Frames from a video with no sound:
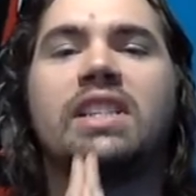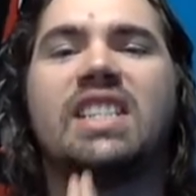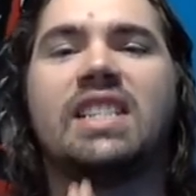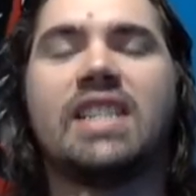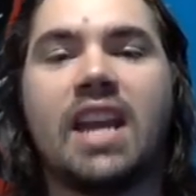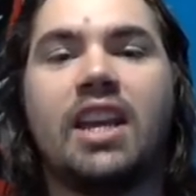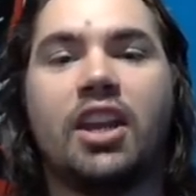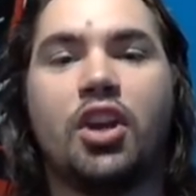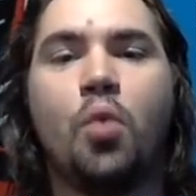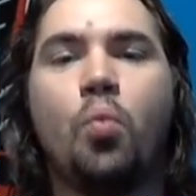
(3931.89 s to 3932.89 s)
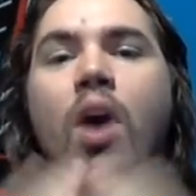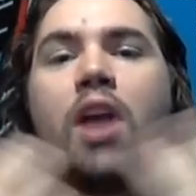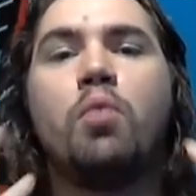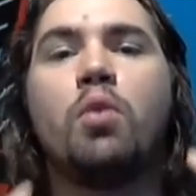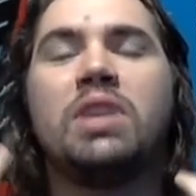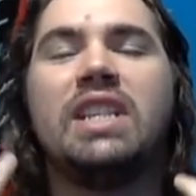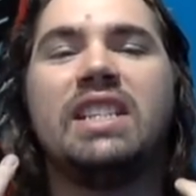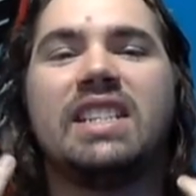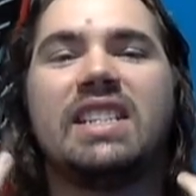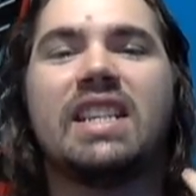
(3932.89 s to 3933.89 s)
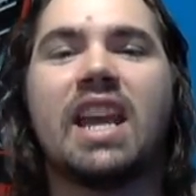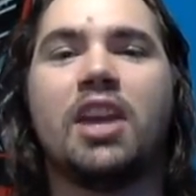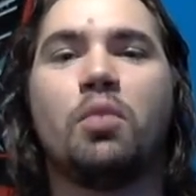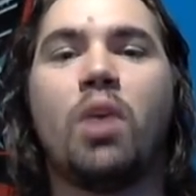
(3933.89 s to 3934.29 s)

say it. Why won't he say it?